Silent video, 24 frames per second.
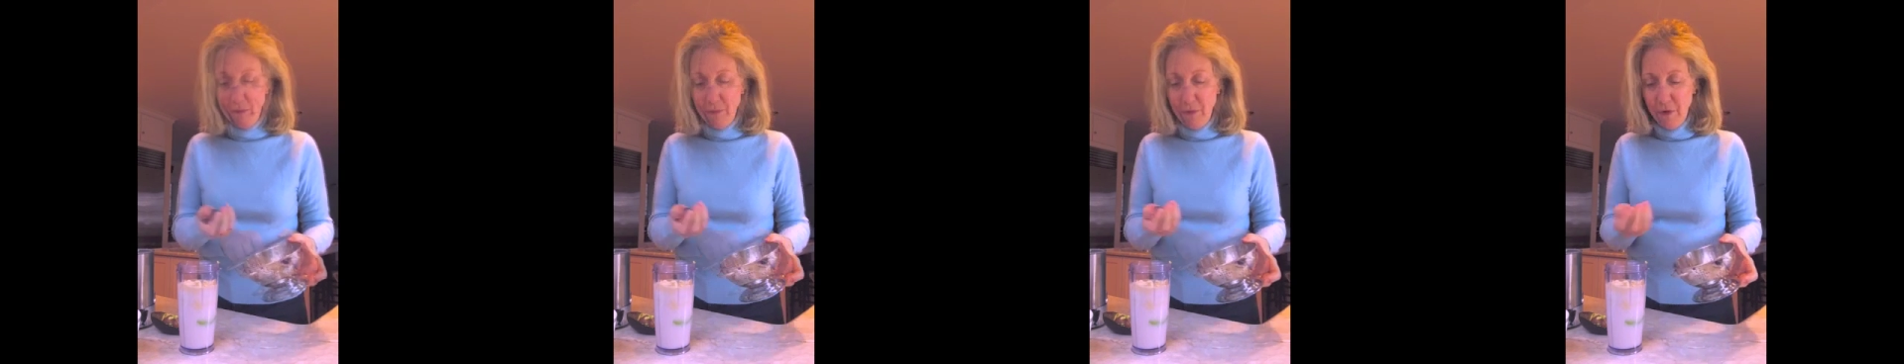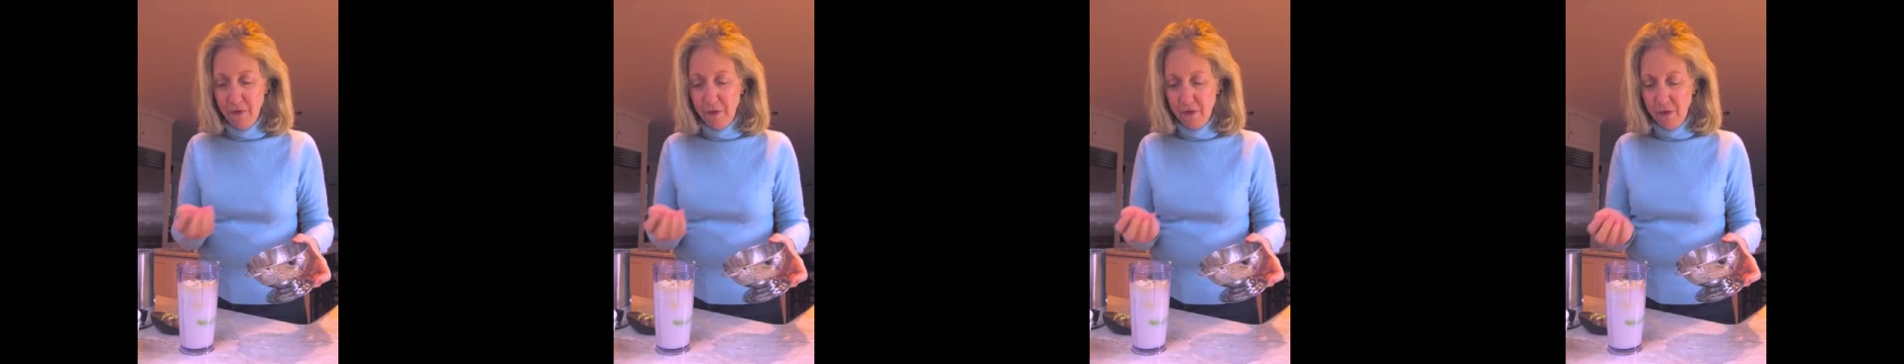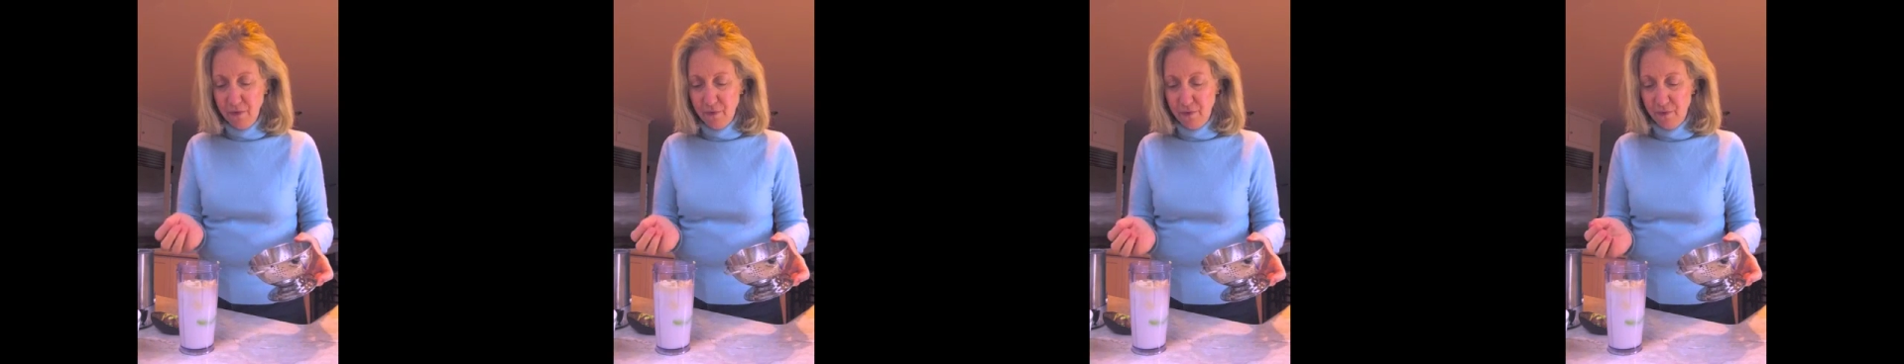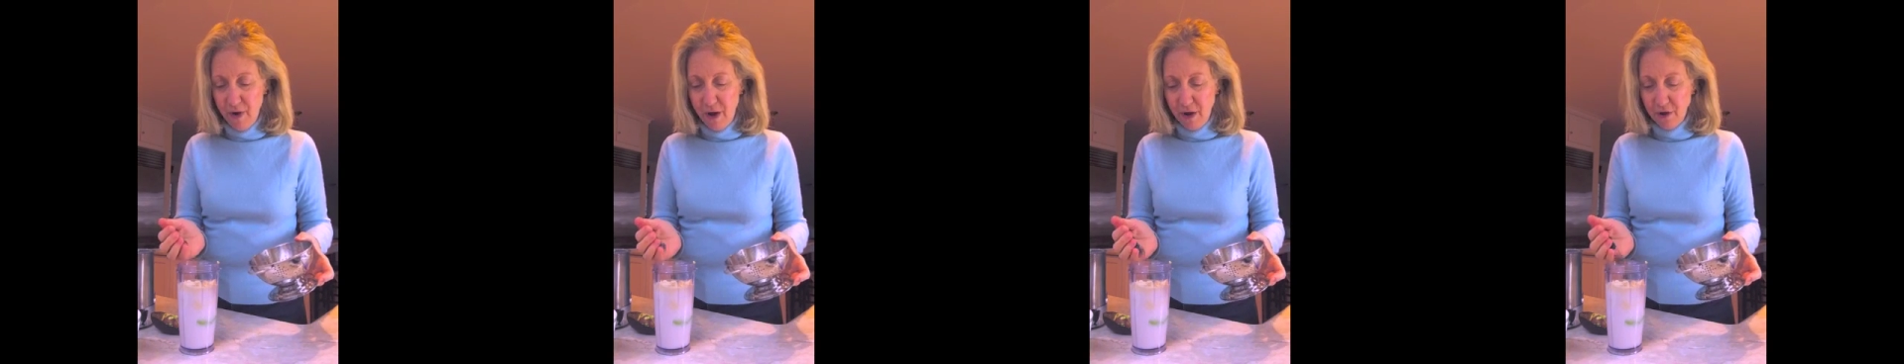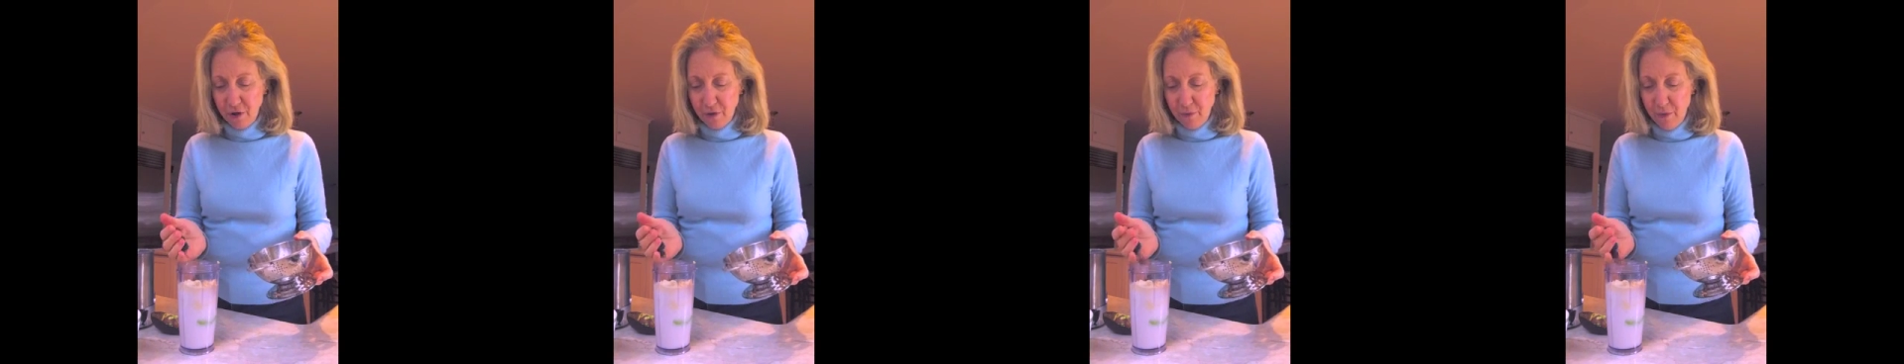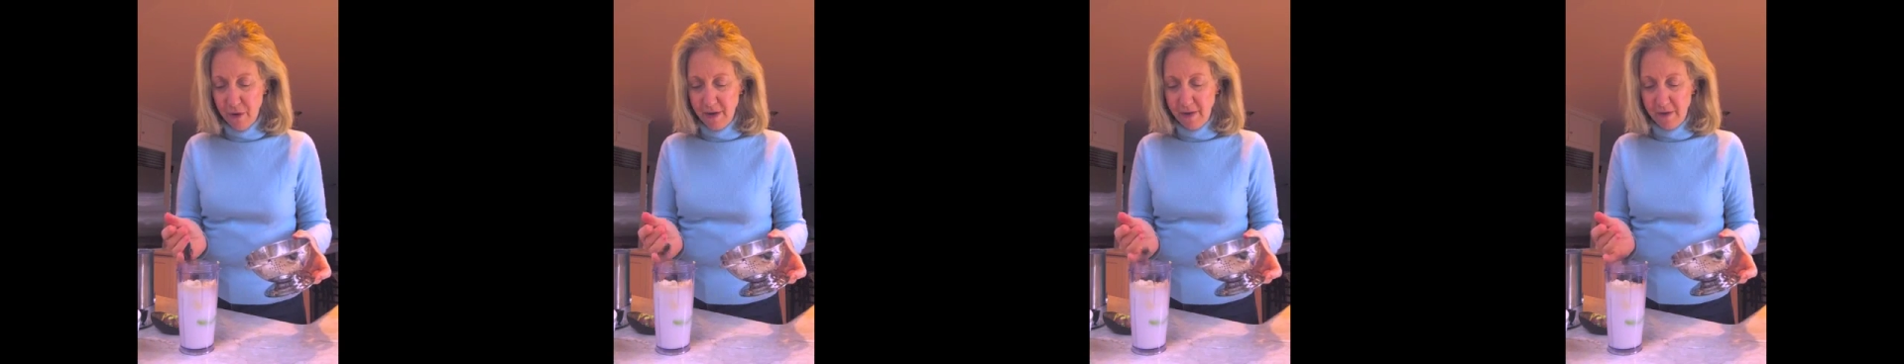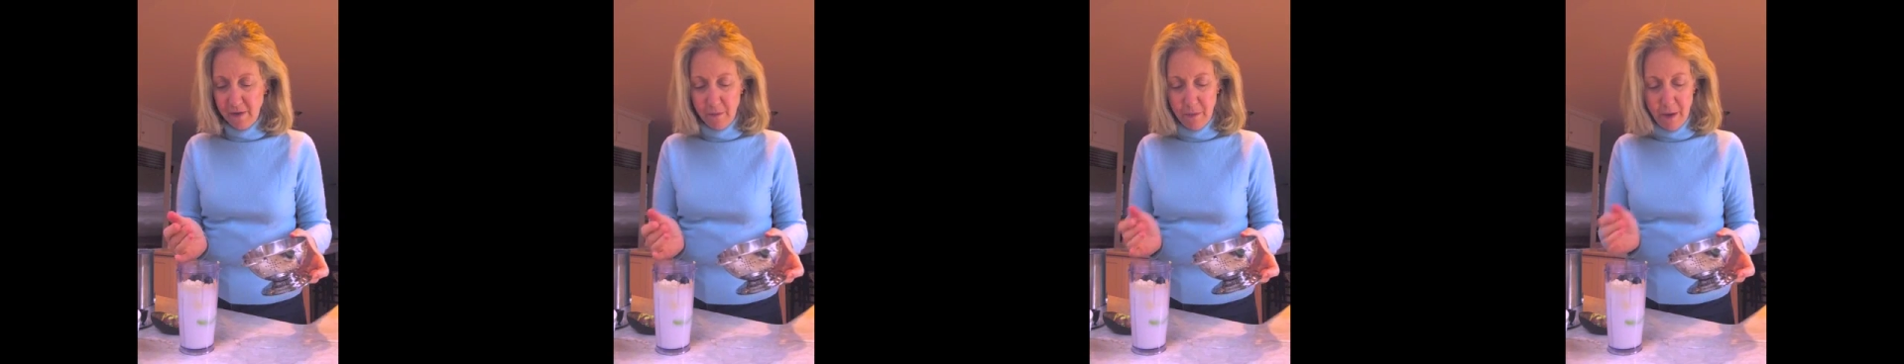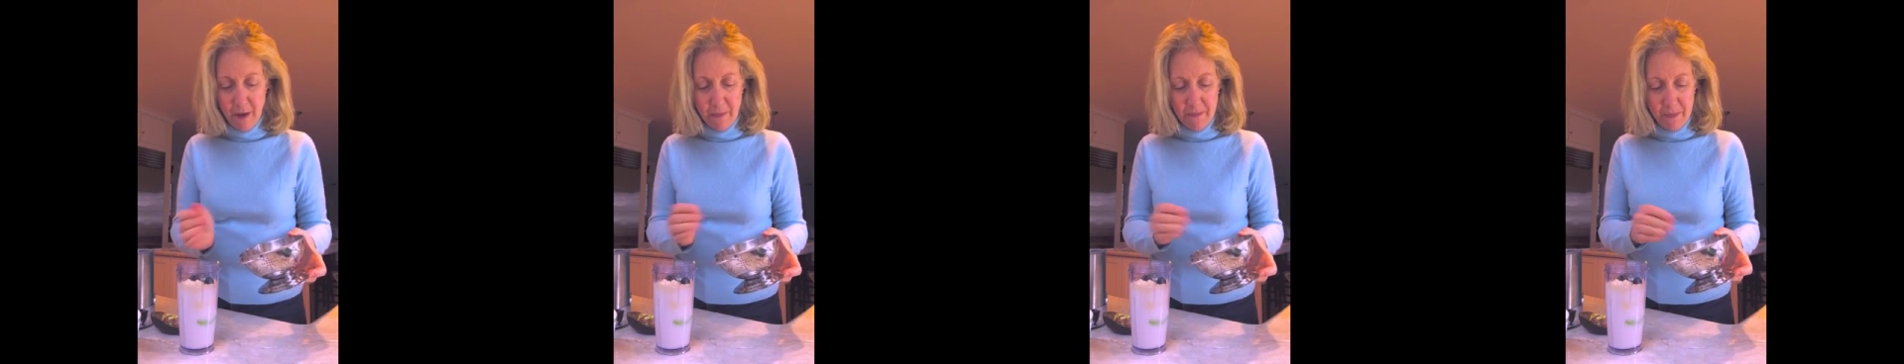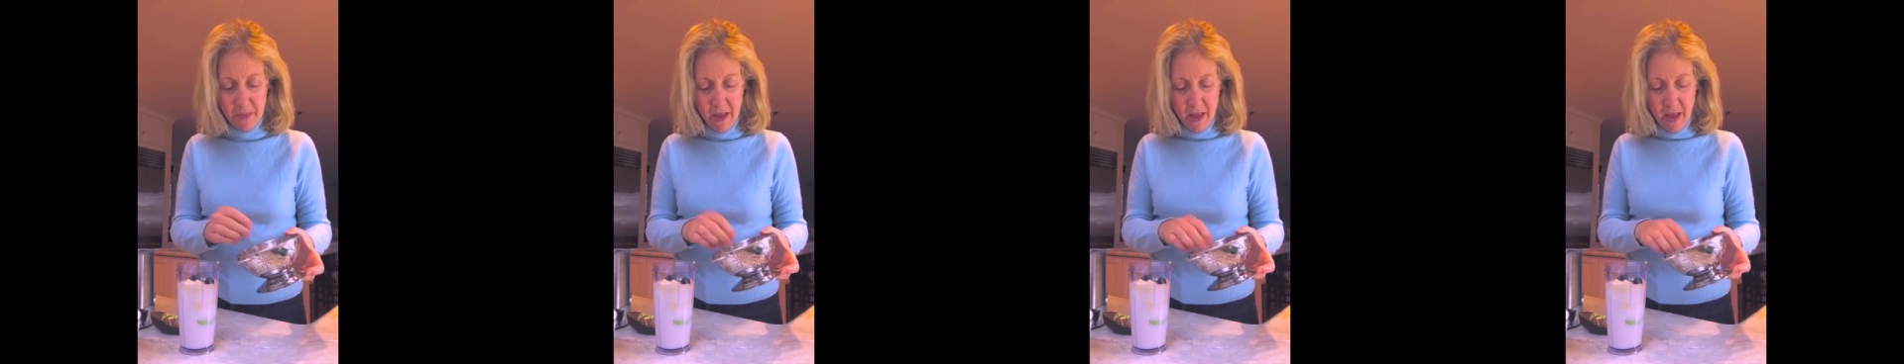I'm using fresh ones,
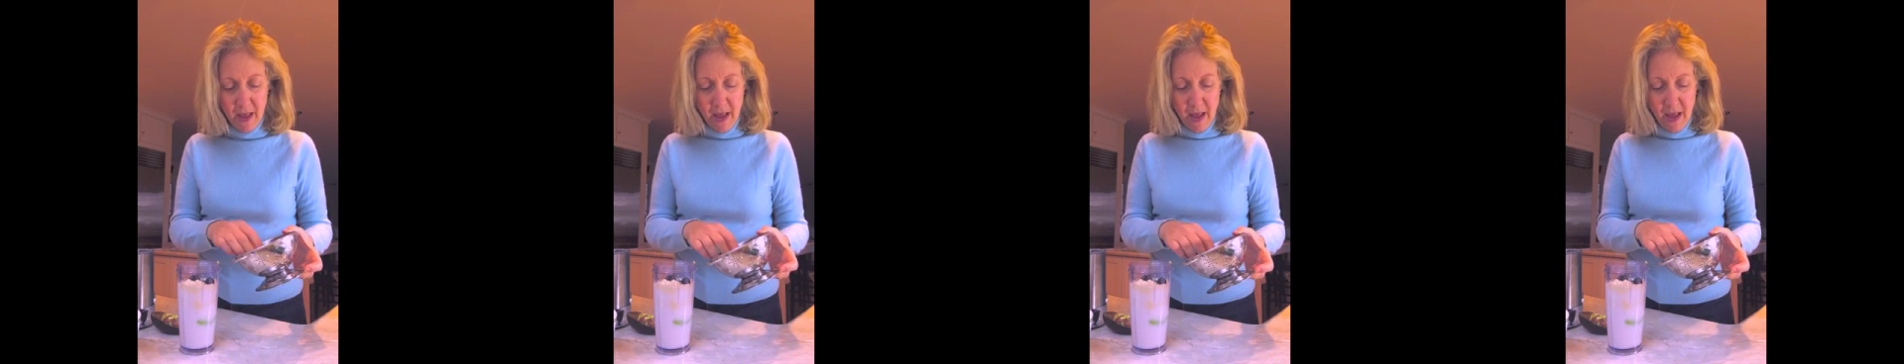but